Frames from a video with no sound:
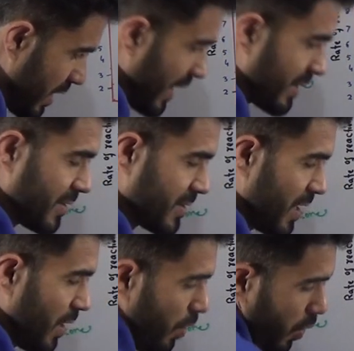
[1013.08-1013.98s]
like this,
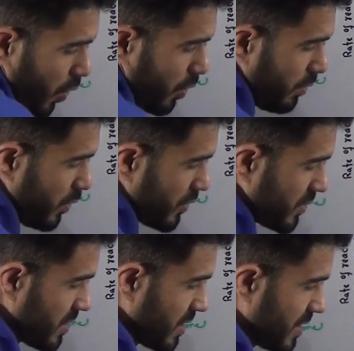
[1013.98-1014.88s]

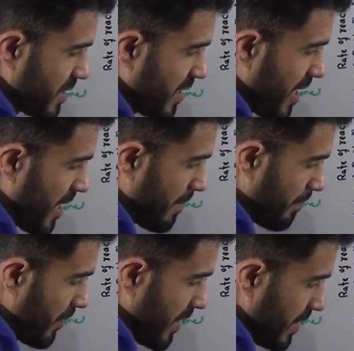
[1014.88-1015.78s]
almost
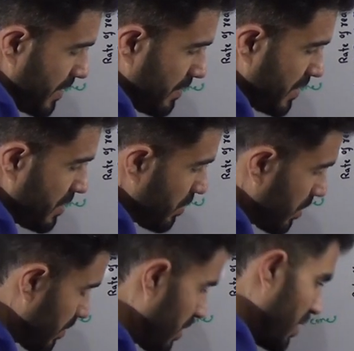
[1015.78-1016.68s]
same. Means
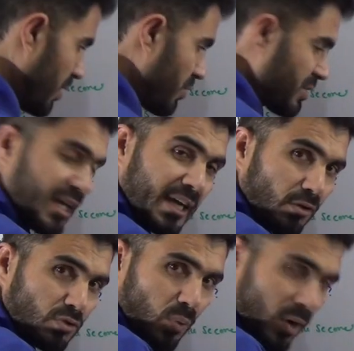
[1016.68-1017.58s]
you take
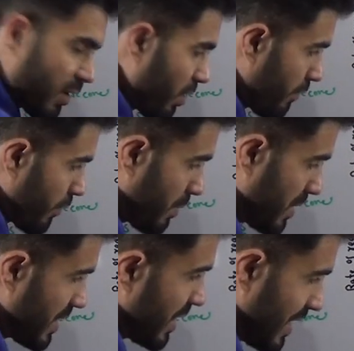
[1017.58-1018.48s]
out $1 from
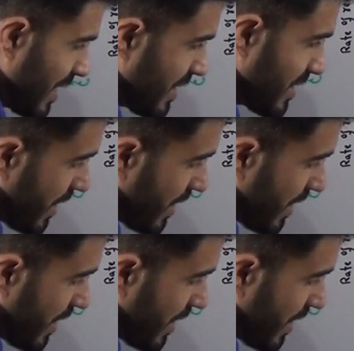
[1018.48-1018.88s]
it, it is